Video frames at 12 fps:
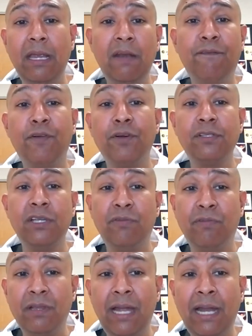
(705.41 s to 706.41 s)
inversely
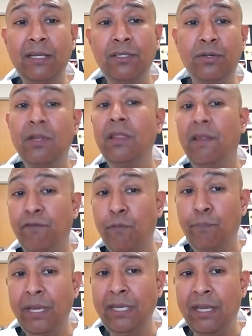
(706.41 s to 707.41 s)
related to the
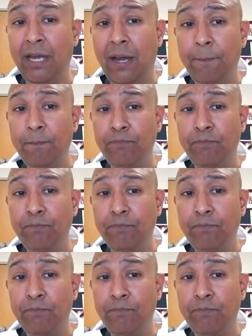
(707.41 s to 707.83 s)
lymphopenia.